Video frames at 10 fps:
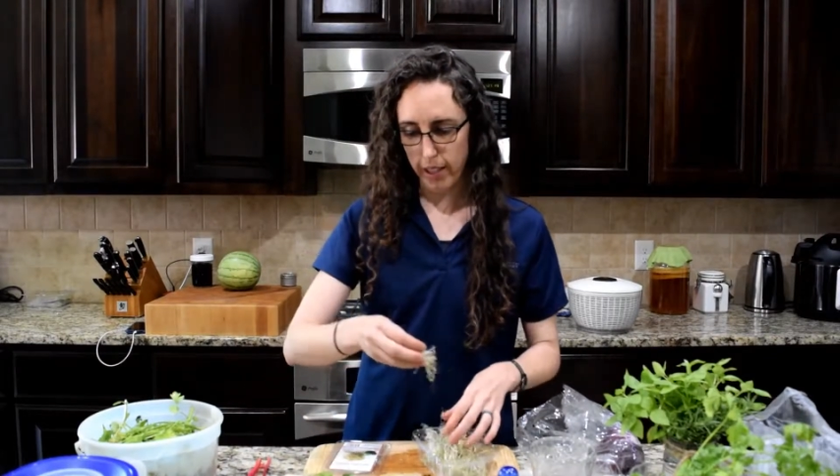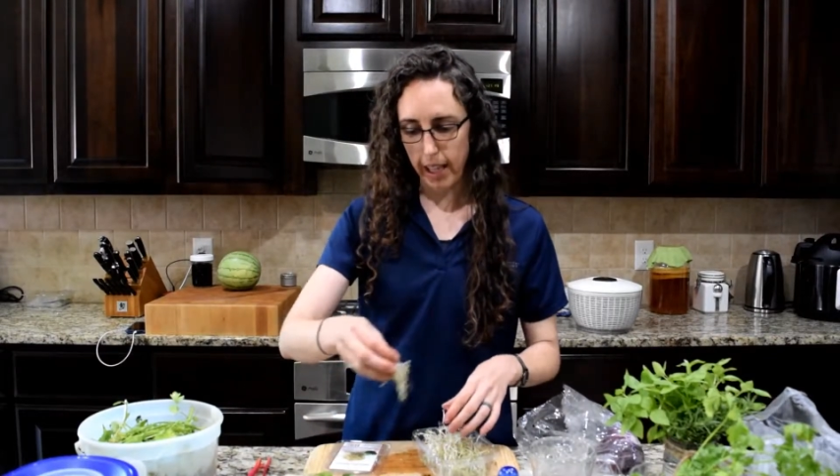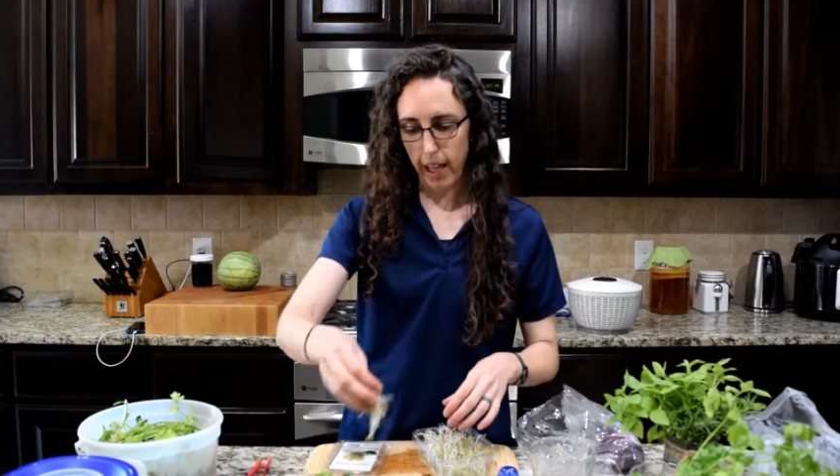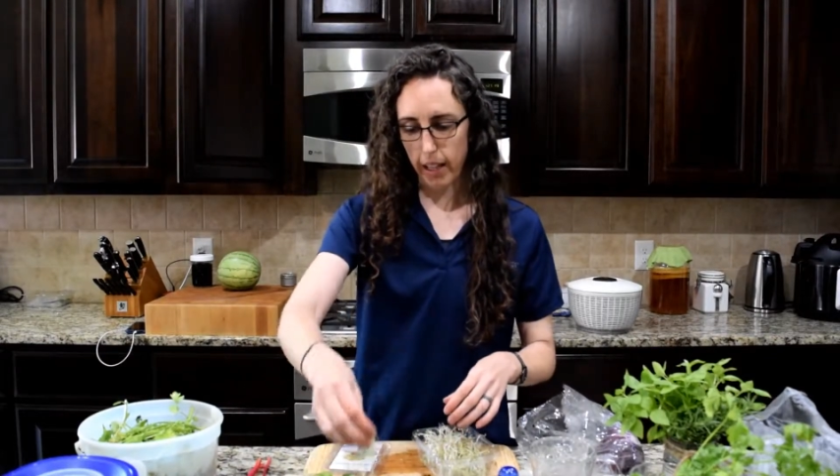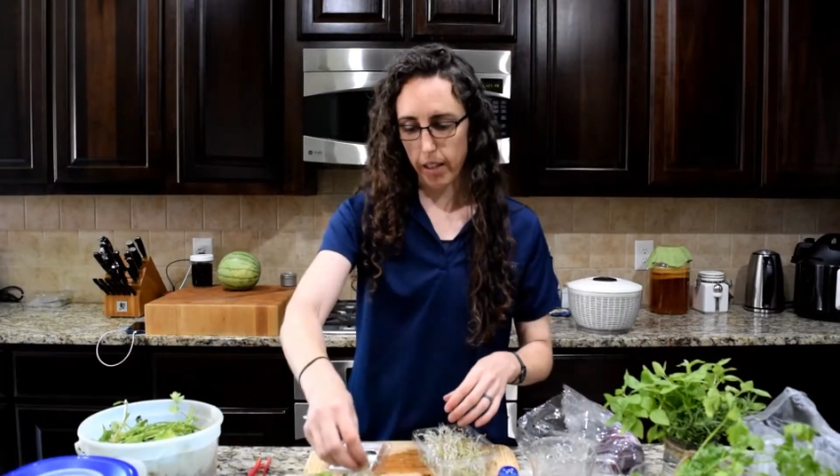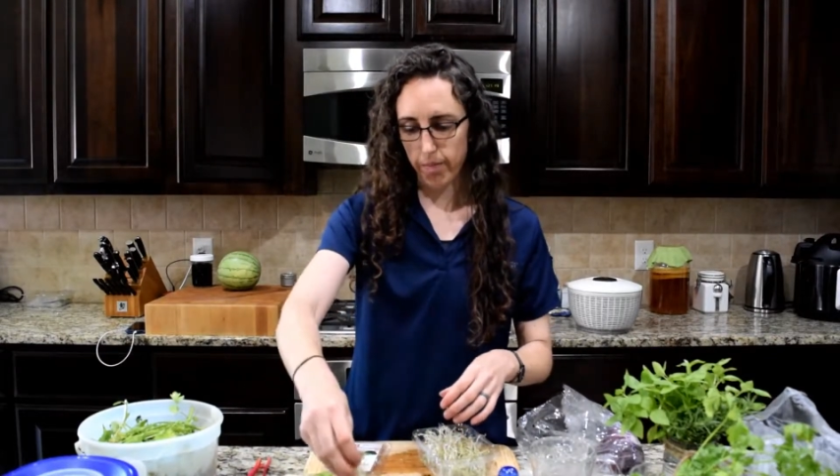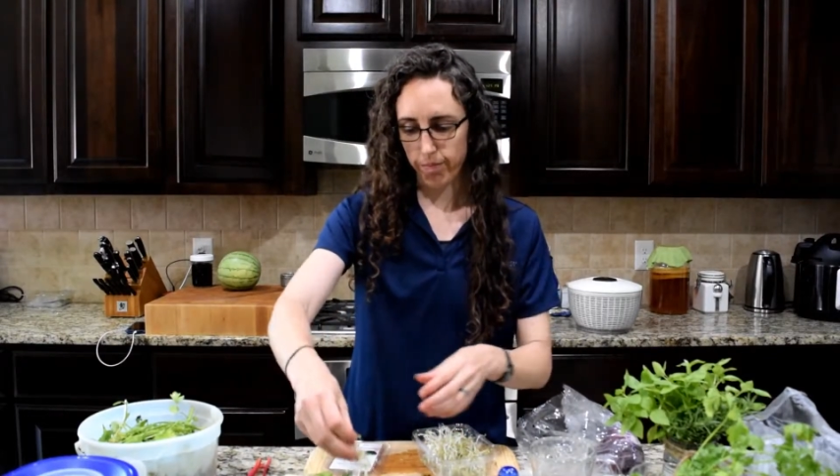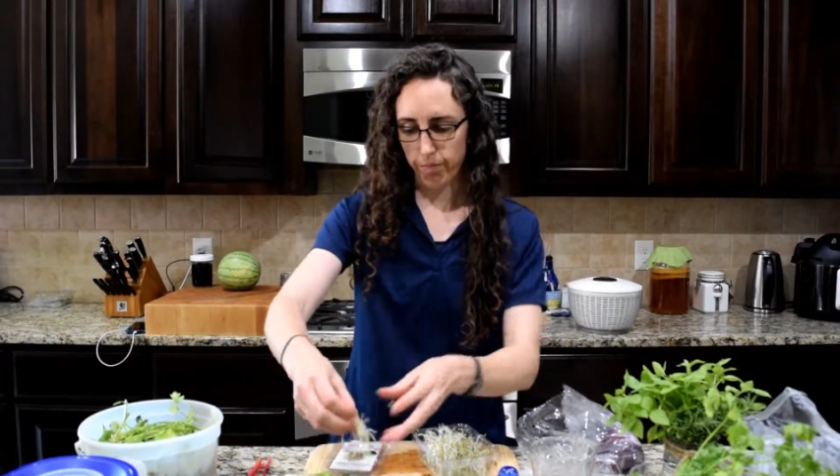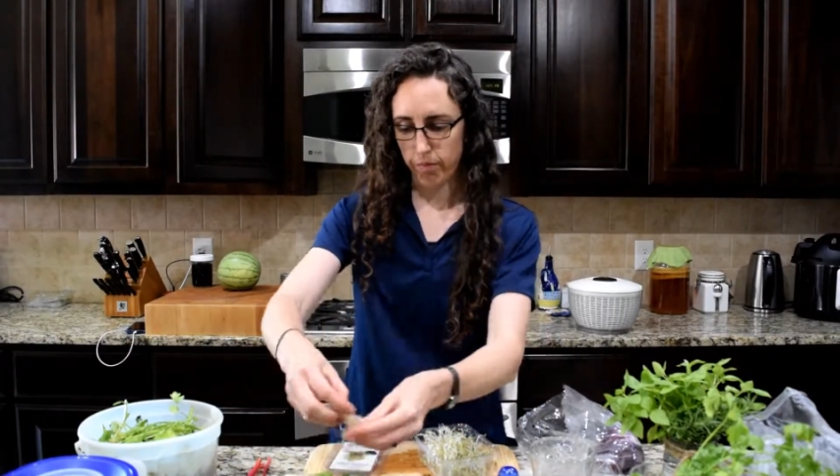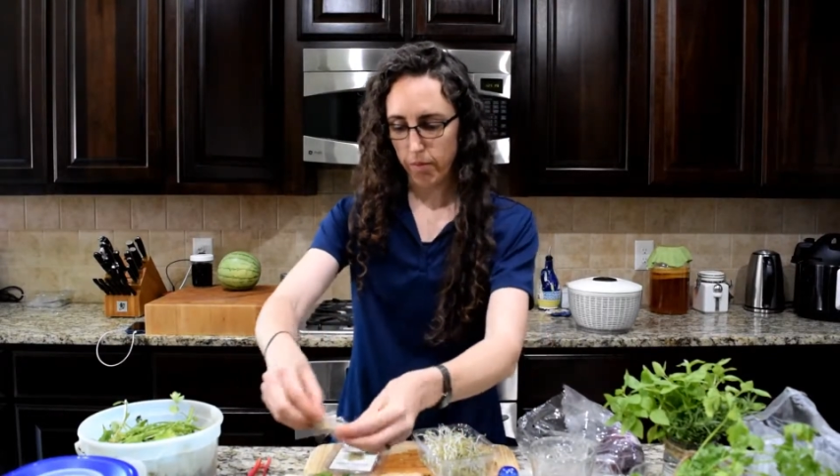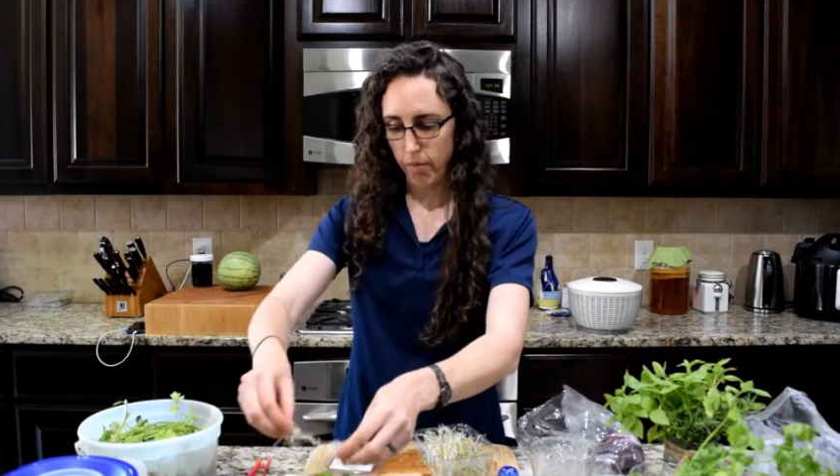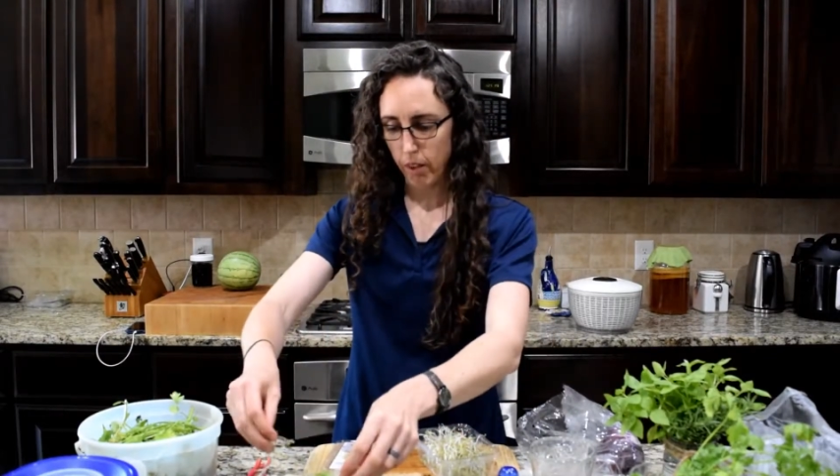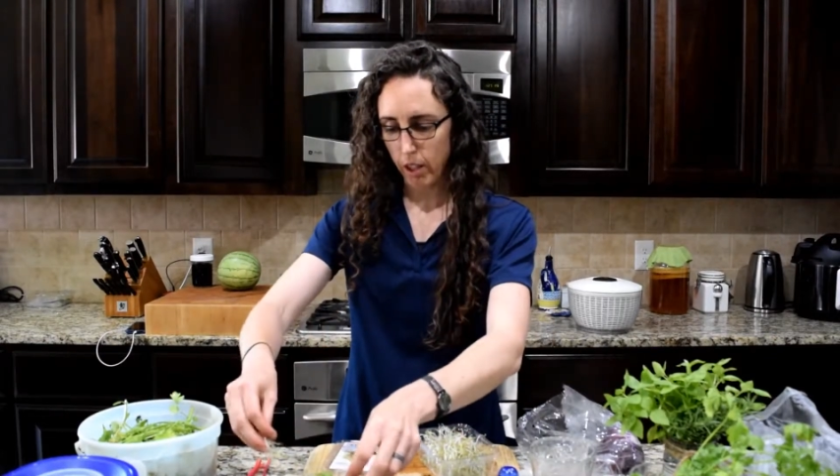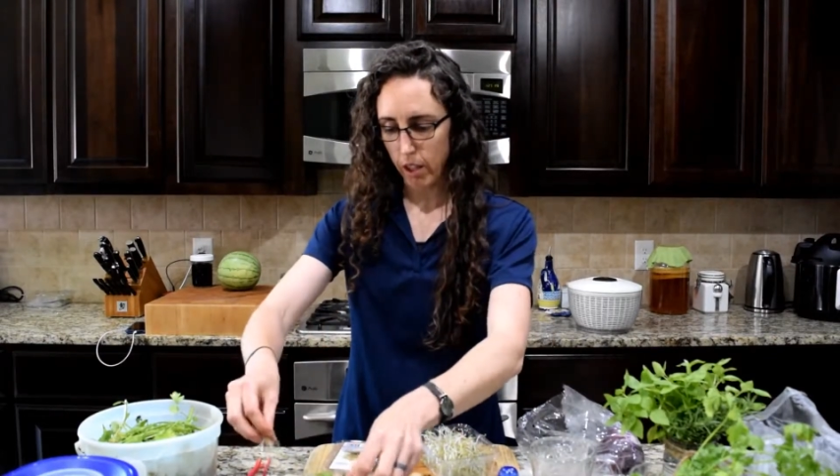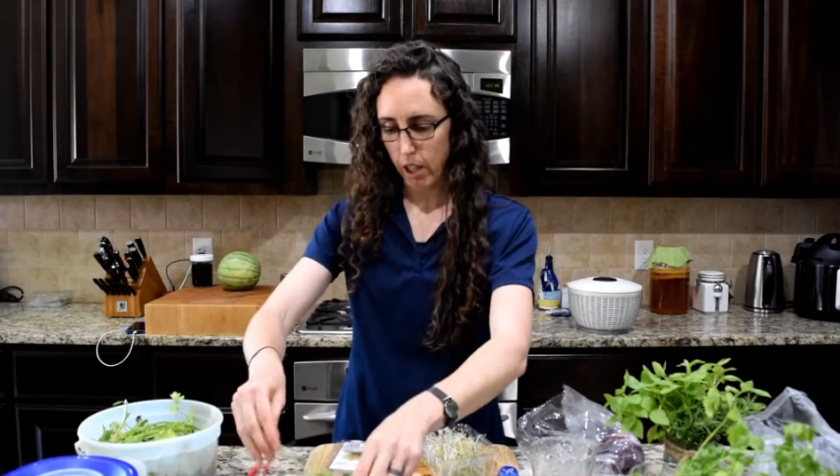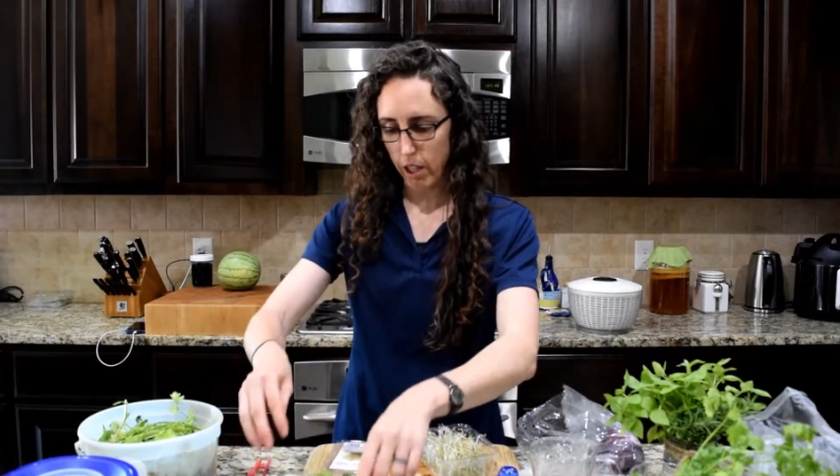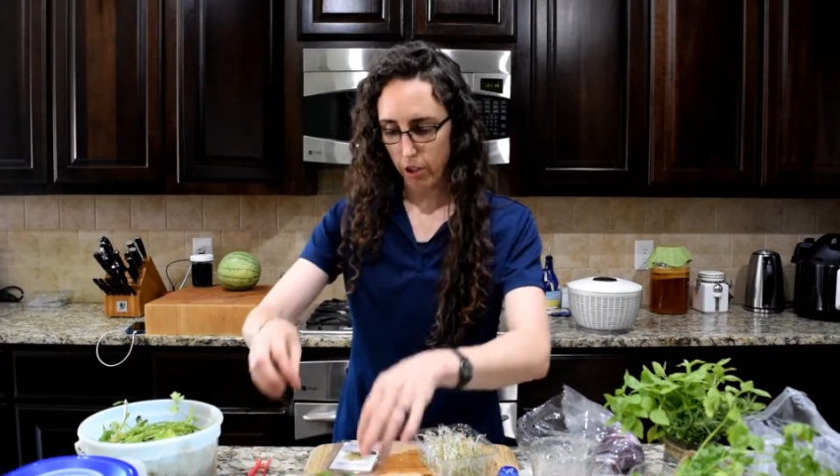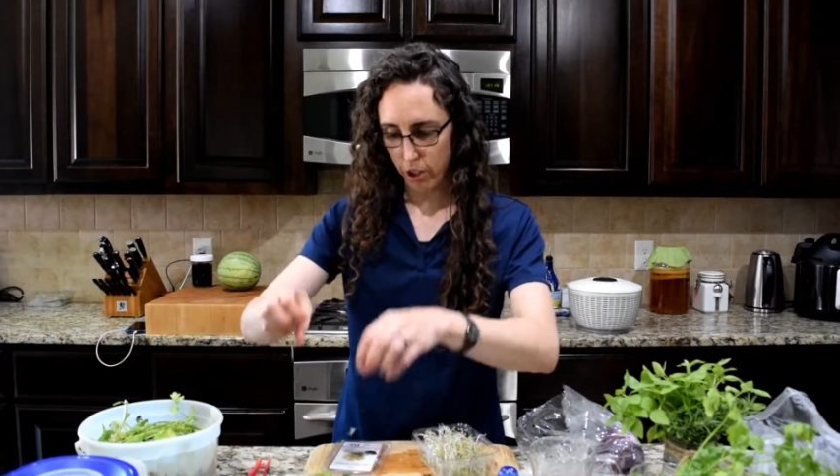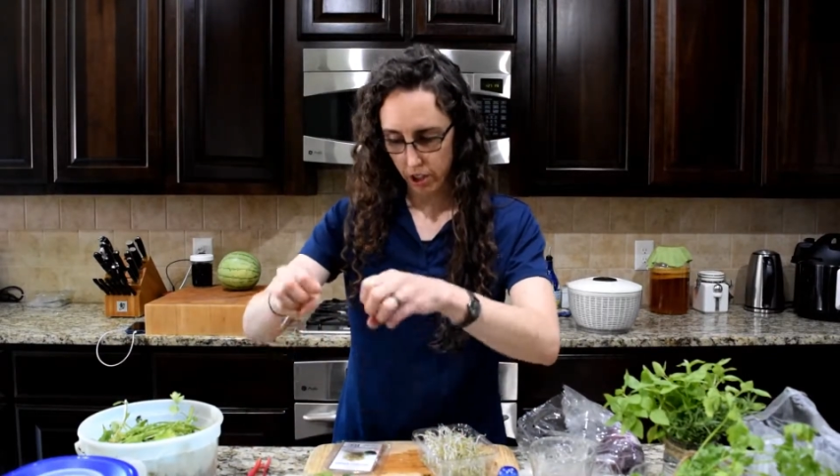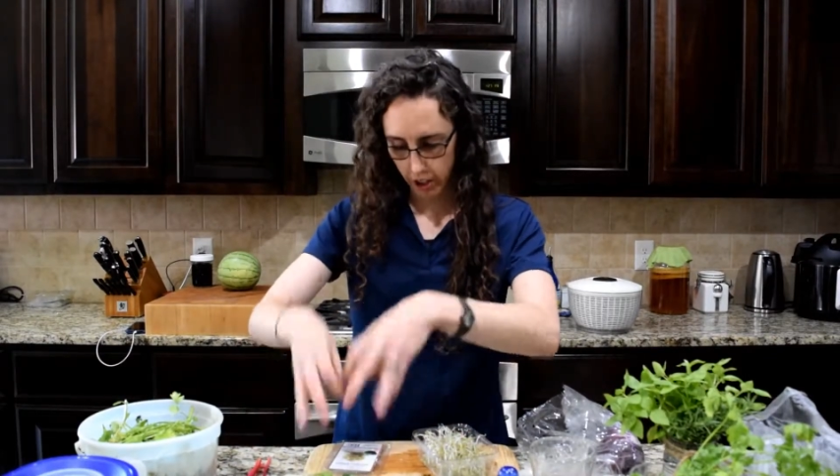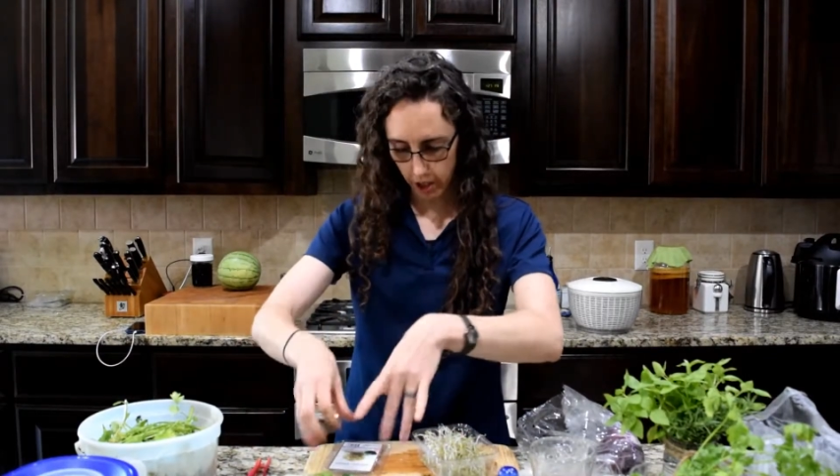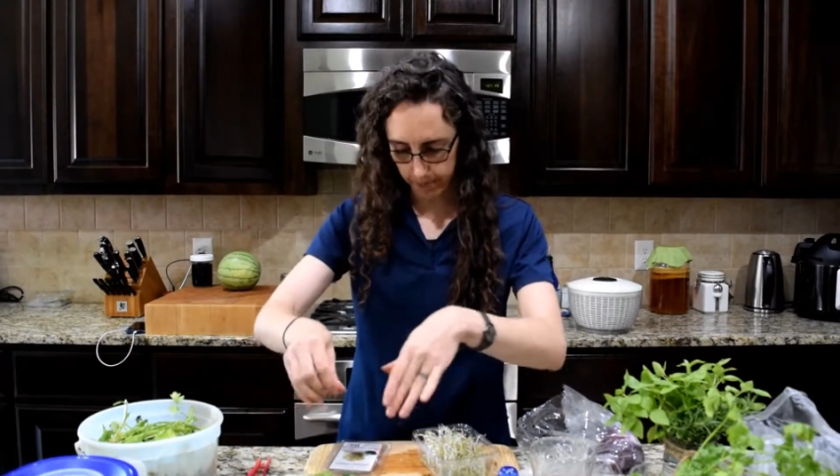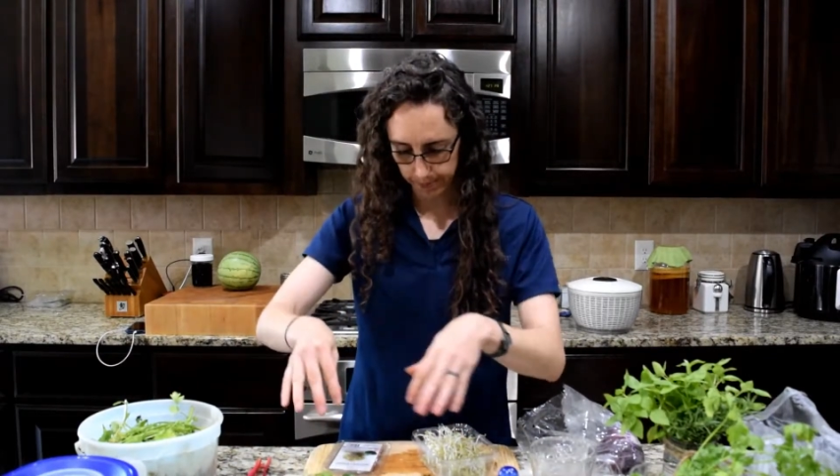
salad and you're good to go.